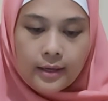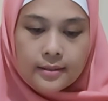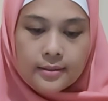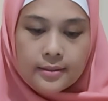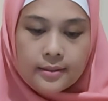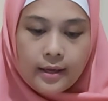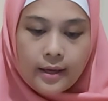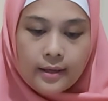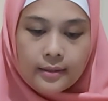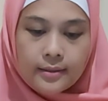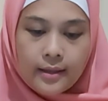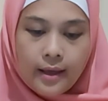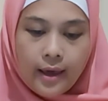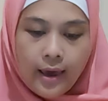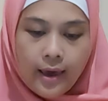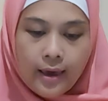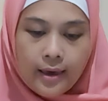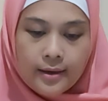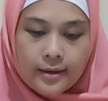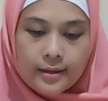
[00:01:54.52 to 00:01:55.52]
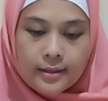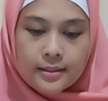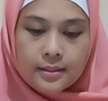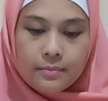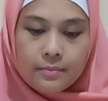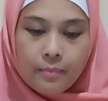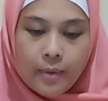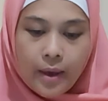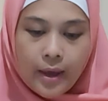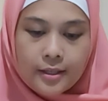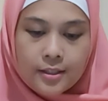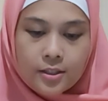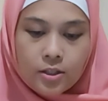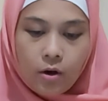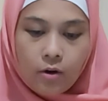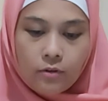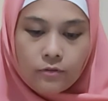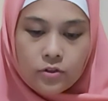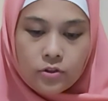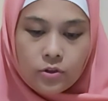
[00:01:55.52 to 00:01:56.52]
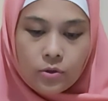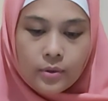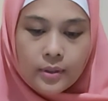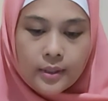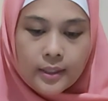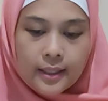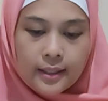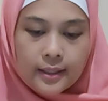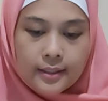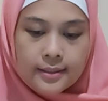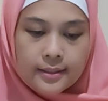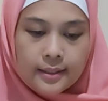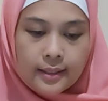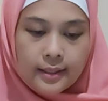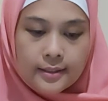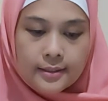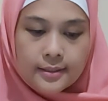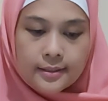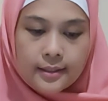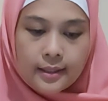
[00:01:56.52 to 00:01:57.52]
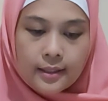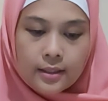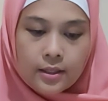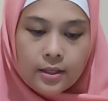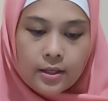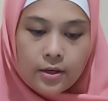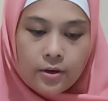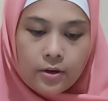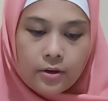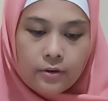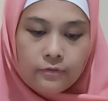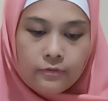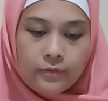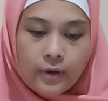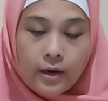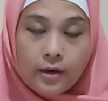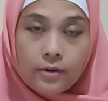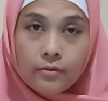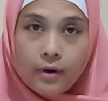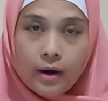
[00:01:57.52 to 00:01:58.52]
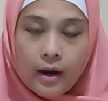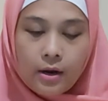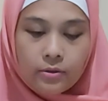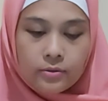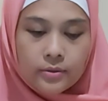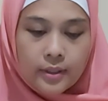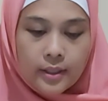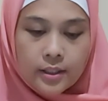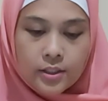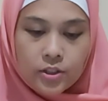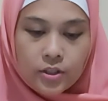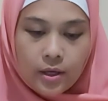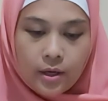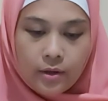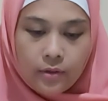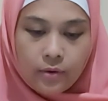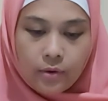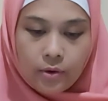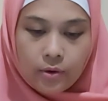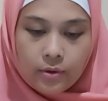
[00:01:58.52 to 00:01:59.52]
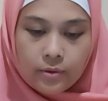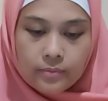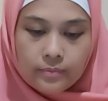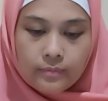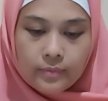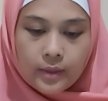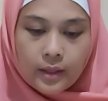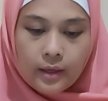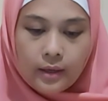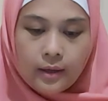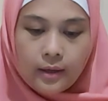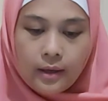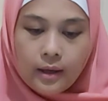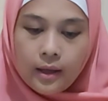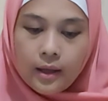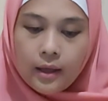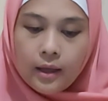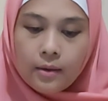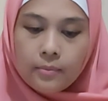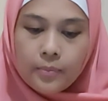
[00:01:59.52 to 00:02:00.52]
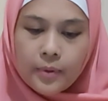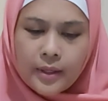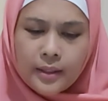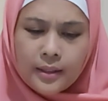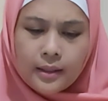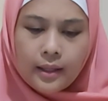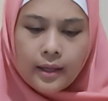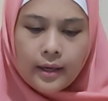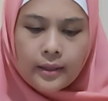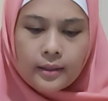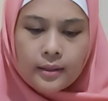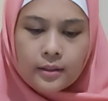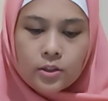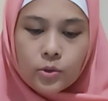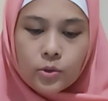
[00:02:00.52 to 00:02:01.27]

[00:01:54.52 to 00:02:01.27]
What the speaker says: DNA is made of two helices that curve around each other, a bit like a